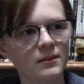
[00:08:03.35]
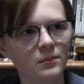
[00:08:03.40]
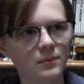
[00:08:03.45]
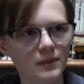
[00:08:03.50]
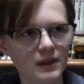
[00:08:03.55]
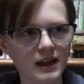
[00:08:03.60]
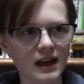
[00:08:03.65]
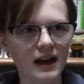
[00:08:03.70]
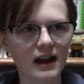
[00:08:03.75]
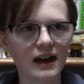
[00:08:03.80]

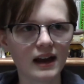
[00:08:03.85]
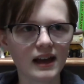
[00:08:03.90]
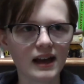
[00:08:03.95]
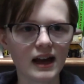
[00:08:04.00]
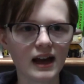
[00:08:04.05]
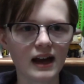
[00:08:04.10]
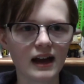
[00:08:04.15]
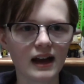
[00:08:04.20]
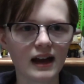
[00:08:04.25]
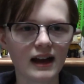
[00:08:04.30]
But
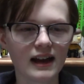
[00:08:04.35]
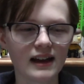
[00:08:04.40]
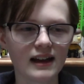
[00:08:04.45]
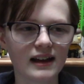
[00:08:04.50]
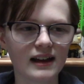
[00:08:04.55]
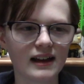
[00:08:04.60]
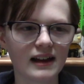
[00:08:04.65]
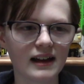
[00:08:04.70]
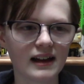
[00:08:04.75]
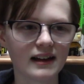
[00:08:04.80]
yeah, I
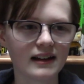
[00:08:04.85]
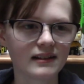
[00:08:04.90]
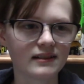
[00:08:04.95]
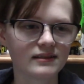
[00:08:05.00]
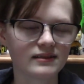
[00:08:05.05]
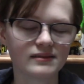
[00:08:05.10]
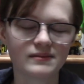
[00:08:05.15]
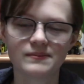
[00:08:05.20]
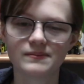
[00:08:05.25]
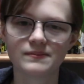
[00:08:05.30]

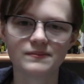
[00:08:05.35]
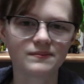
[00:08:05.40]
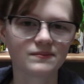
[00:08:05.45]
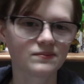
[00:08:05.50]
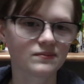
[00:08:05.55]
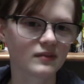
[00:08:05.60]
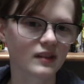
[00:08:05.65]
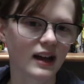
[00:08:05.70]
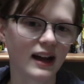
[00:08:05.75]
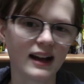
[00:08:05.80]

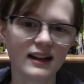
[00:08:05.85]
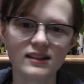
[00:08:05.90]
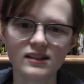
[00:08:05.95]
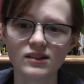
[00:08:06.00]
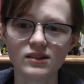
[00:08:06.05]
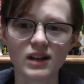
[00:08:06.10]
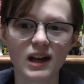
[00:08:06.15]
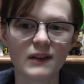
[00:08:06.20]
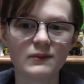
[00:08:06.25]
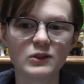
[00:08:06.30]
don't
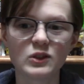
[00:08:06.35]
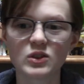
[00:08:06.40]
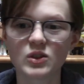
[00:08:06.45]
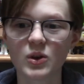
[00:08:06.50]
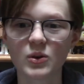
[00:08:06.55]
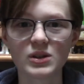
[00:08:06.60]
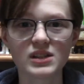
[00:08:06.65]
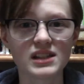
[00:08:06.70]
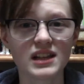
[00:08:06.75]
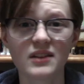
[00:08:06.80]
know, I've just
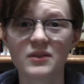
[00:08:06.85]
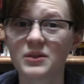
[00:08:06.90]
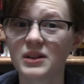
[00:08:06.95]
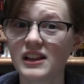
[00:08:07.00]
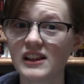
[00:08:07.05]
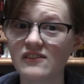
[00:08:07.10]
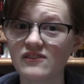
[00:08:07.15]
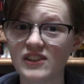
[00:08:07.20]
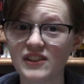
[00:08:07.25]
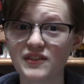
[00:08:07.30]
always had
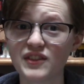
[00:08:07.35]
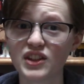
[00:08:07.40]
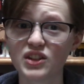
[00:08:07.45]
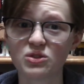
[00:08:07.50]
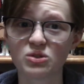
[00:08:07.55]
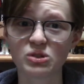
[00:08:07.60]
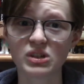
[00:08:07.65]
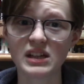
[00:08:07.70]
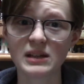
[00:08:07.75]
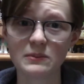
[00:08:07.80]
really vivid
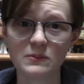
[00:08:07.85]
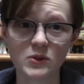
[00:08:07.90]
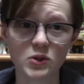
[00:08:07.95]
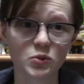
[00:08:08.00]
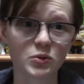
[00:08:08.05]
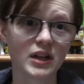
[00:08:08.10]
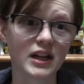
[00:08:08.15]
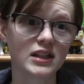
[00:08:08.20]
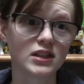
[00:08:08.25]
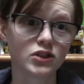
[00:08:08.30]
dreams.
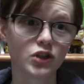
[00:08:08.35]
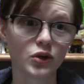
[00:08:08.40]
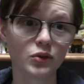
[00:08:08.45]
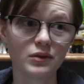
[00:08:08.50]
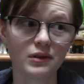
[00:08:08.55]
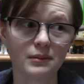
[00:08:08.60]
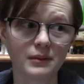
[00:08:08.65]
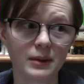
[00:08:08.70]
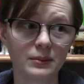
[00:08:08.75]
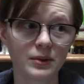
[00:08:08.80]
When I don't
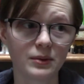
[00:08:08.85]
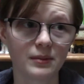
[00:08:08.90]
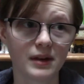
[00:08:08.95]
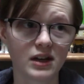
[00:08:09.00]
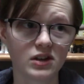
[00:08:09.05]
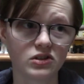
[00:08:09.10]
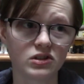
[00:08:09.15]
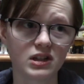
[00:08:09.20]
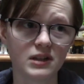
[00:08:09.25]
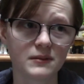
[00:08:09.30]
remember
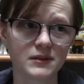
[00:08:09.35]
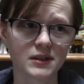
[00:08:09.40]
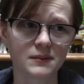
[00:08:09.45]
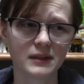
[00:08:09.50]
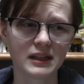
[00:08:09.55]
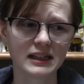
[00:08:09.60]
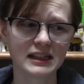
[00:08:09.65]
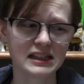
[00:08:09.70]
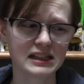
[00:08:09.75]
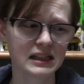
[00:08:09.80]
my dreams, I'm
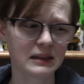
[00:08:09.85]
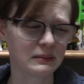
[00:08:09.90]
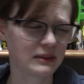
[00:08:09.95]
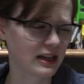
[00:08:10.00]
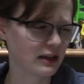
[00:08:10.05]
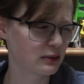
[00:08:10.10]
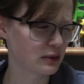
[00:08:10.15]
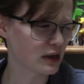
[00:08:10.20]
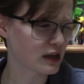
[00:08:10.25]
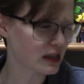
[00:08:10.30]
like, is
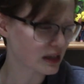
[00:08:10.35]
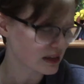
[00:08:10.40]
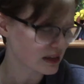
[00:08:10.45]
something wrong?